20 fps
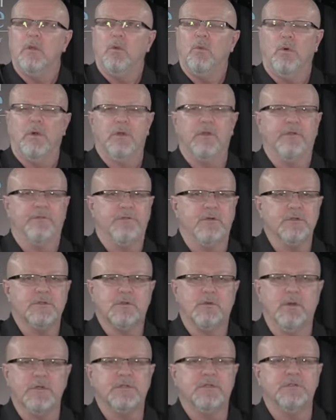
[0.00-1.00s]
One of the first
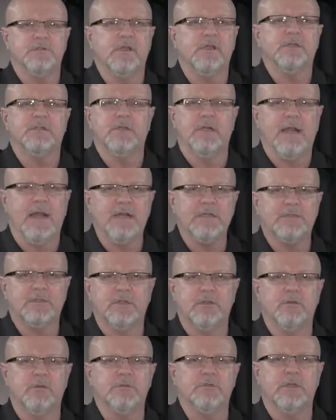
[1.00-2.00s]
questions they should ask
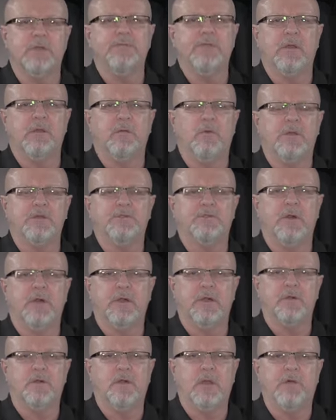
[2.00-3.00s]
you is, what
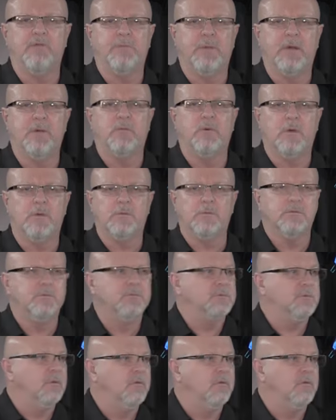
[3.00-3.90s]
training do you have about wolves?